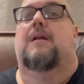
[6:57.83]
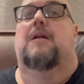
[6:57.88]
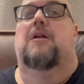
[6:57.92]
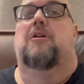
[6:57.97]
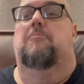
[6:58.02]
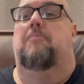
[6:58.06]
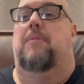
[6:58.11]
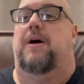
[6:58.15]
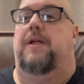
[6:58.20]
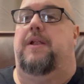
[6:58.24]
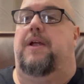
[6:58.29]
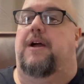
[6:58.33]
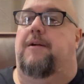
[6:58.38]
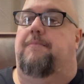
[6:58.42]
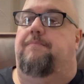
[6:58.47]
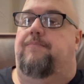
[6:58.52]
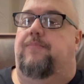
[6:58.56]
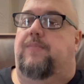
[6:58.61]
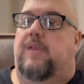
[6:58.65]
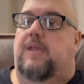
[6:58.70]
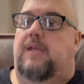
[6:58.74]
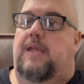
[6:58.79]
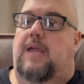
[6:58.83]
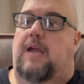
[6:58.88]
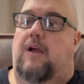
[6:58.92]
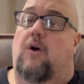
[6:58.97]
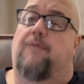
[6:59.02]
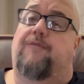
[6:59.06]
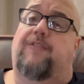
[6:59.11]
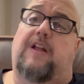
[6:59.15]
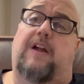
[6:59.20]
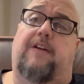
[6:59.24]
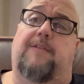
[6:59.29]
But, yeah,
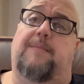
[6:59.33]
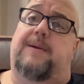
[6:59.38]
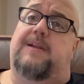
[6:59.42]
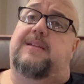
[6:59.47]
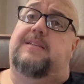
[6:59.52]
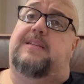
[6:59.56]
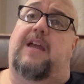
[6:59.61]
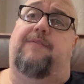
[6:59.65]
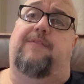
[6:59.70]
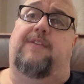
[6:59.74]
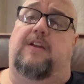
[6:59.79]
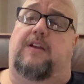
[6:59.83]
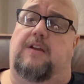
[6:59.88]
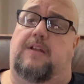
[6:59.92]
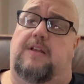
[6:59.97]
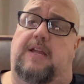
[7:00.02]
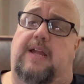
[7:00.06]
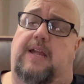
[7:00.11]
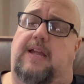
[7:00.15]
hopefully everybody's having a good day.